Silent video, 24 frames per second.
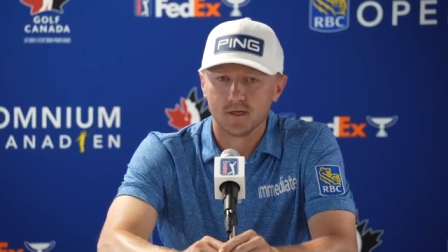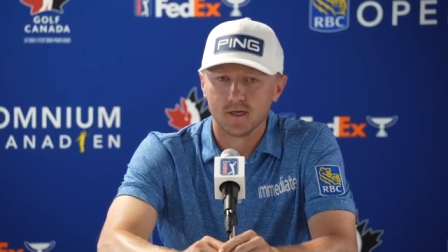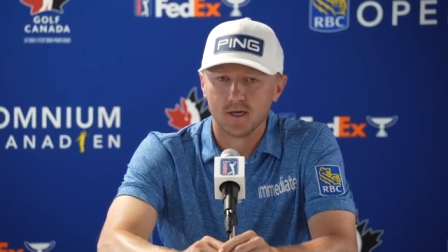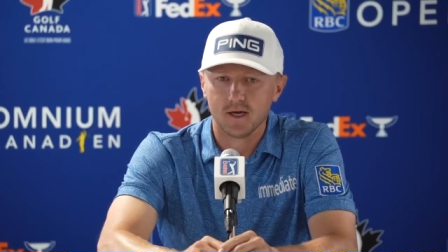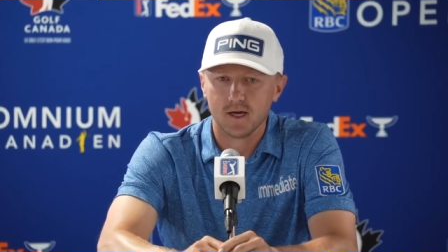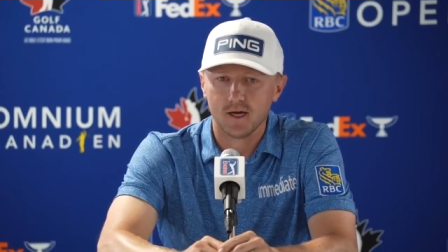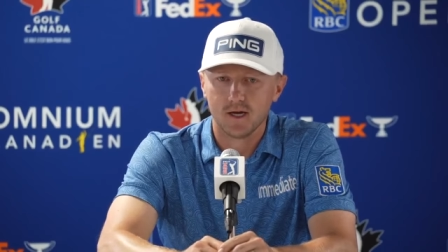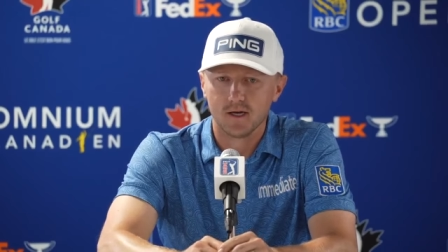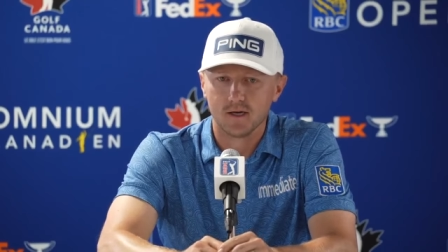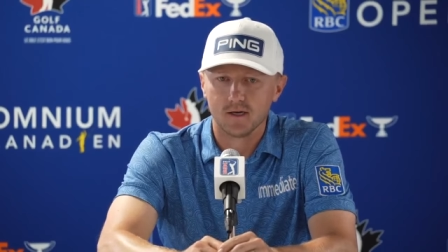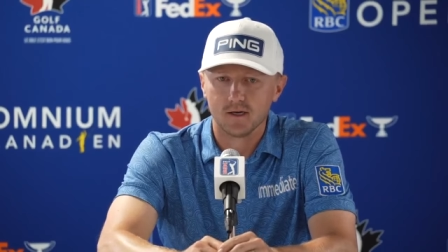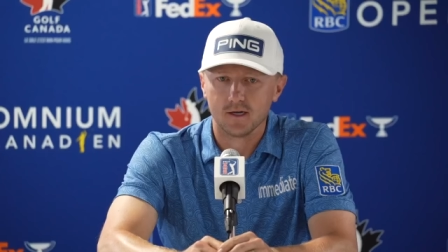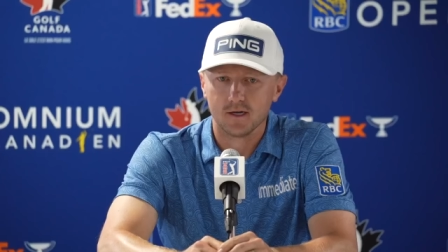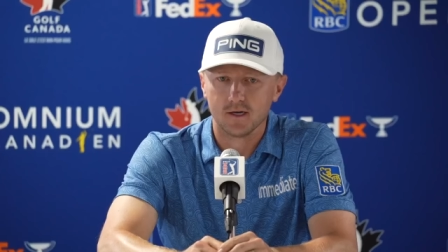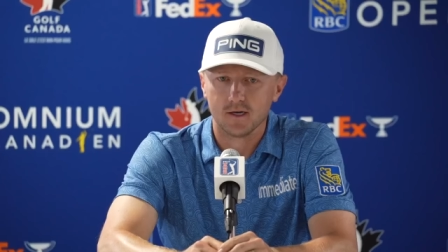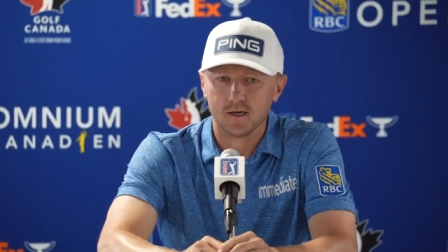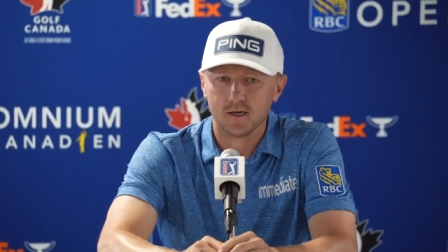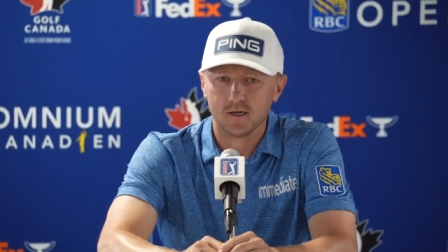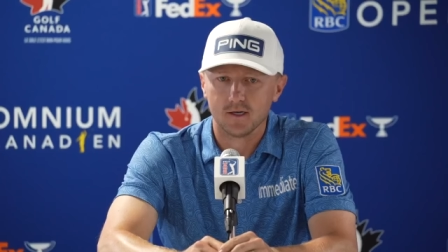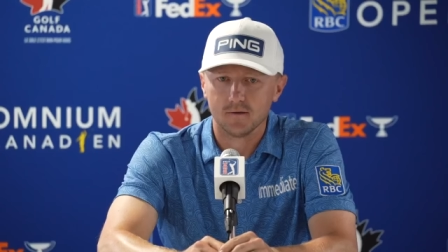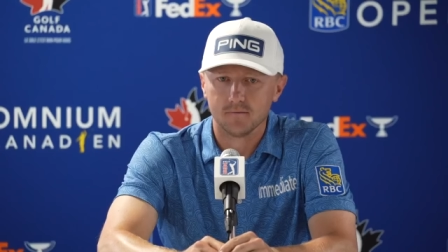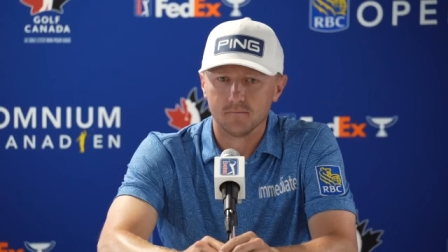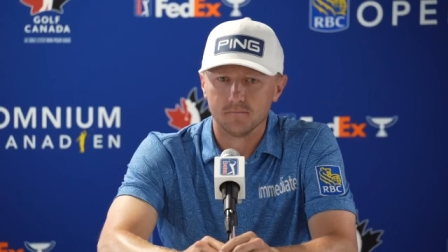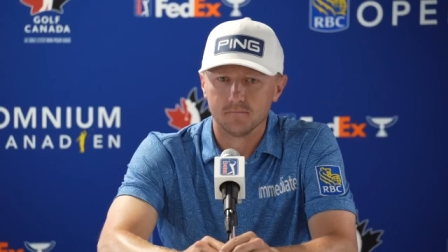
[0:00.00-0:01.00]

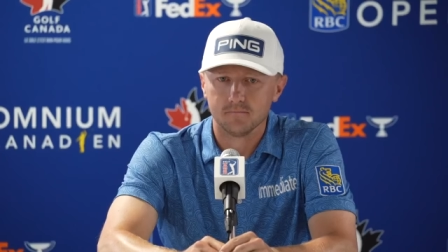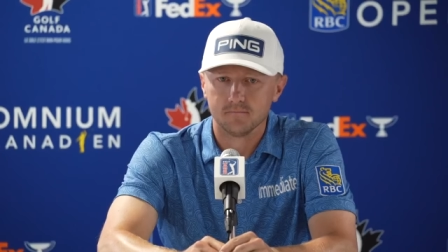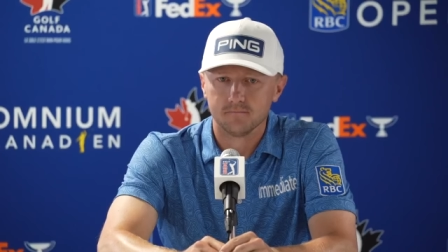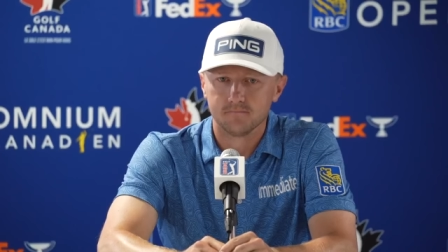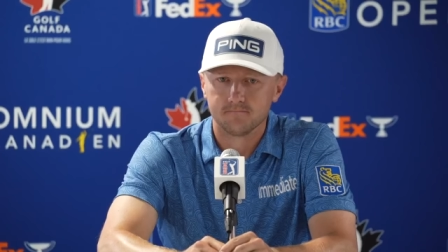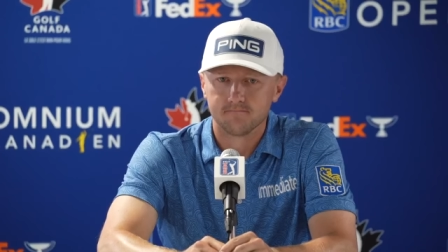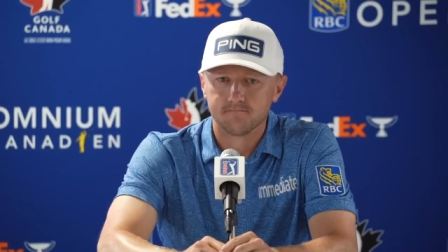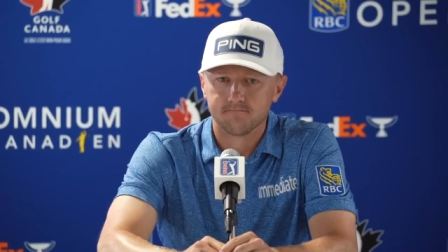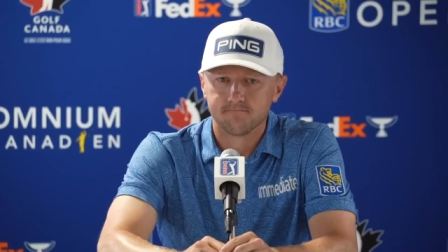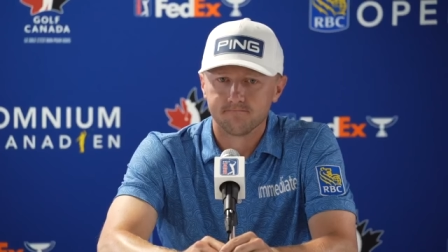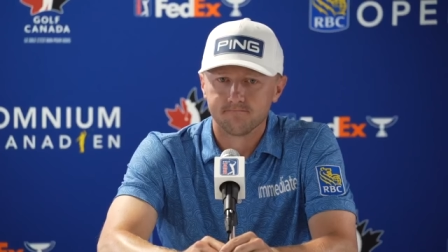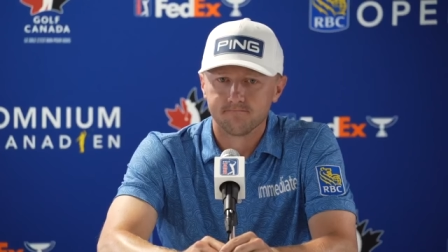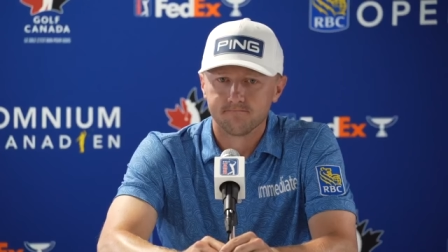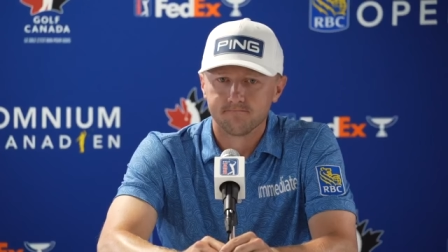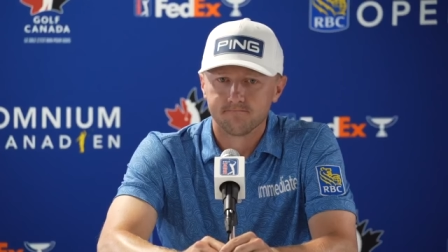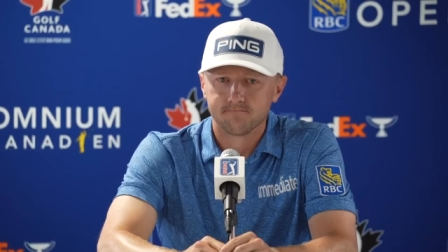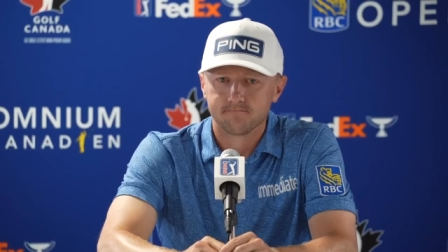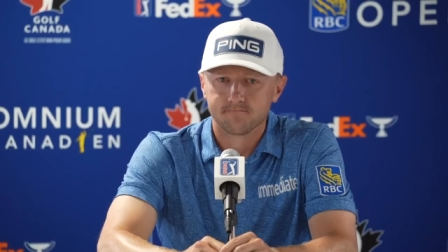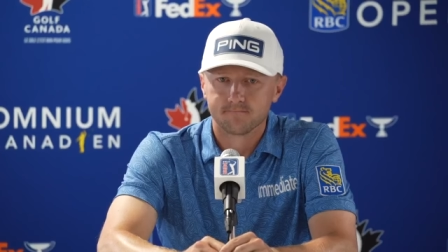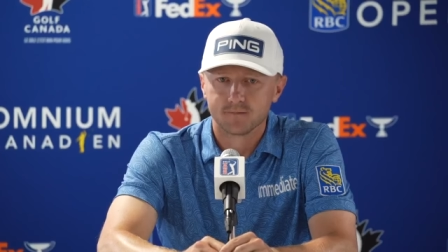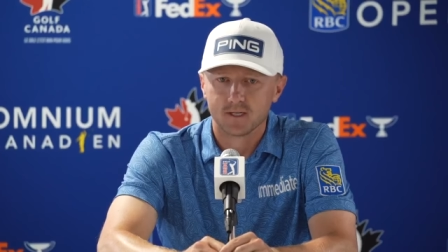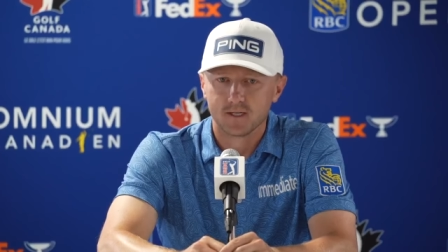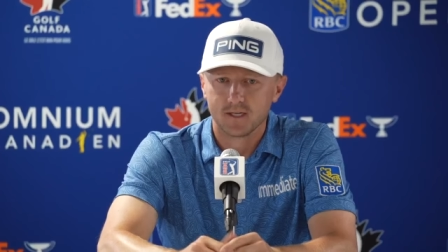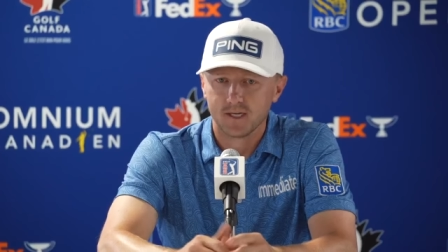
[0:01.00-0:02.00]
And
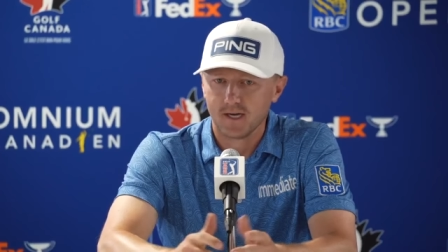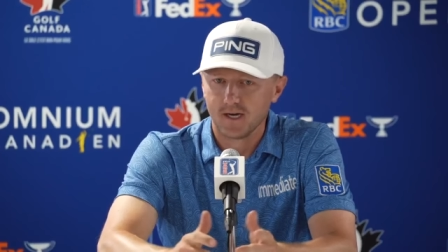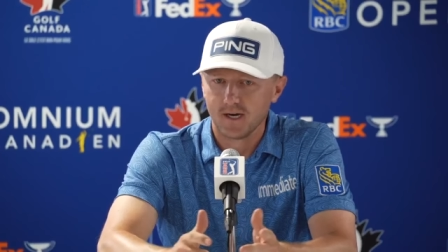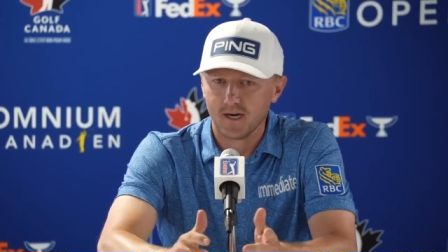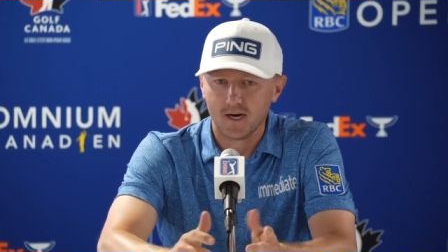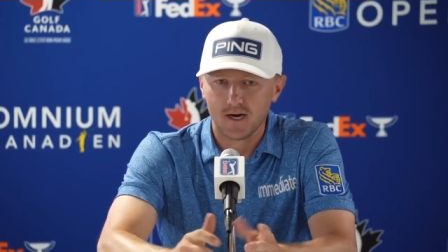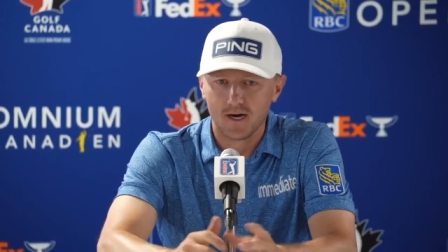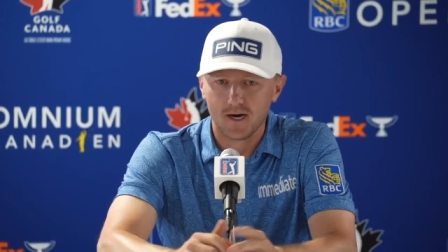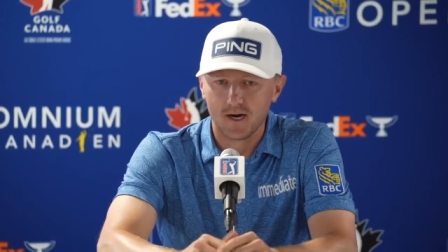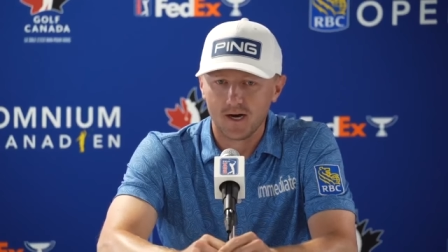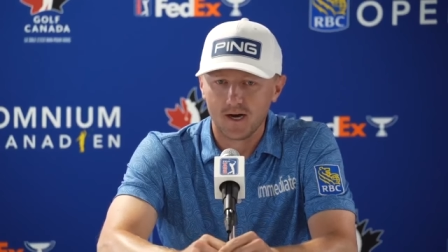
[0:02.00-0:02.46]
yeah,